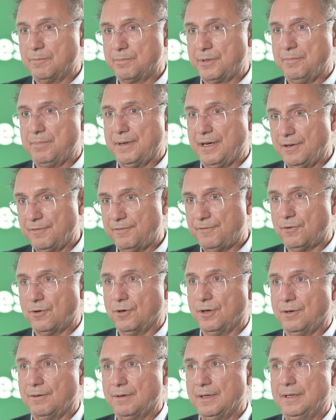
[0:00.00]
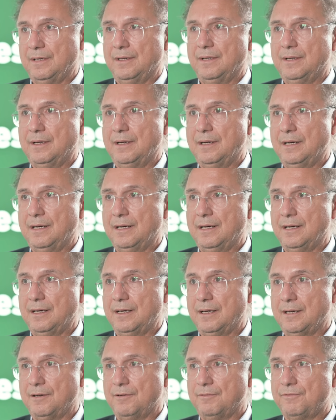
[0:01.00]
prepared for
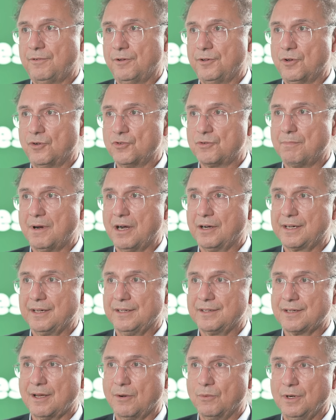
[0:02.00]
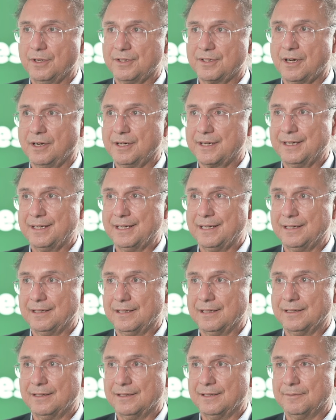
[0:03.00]
those markets that we're
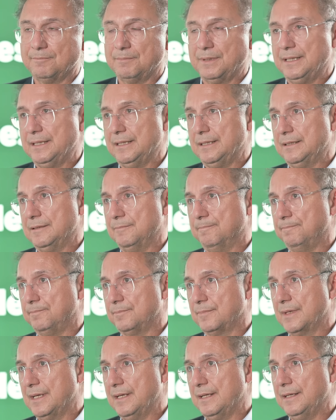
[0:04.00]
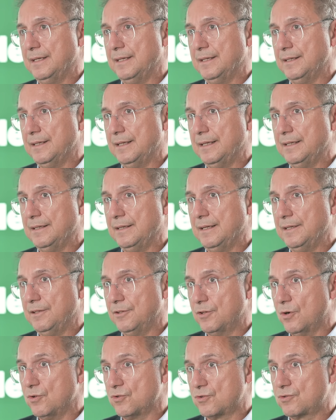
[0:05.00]
targeting in
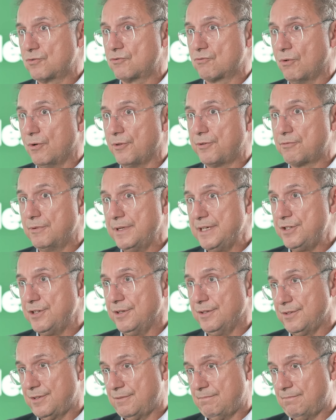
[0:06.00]
those growth regions.